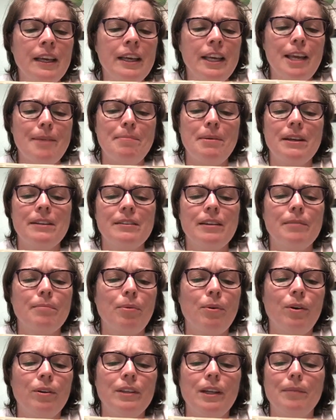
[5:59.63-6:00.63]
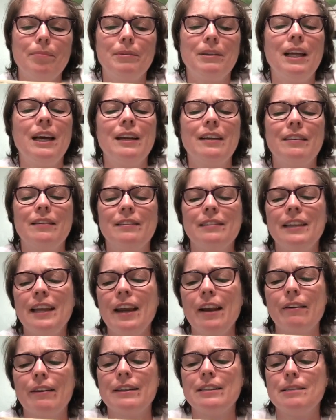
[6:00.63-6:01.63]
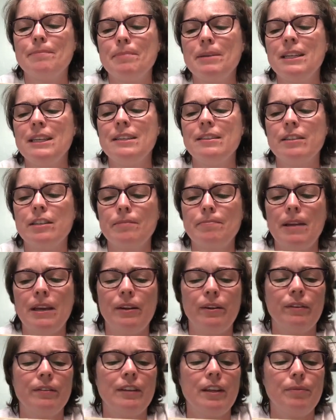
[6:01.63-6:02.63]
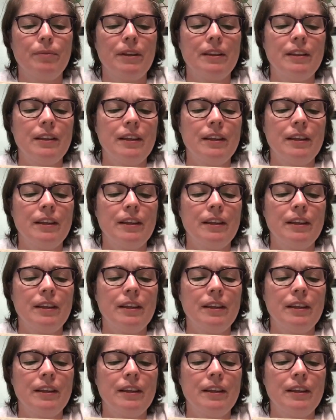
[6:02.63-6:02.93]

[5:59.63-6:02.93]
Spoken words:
He picked and pulled up lettuce, carrots, peas, tomatoes, and with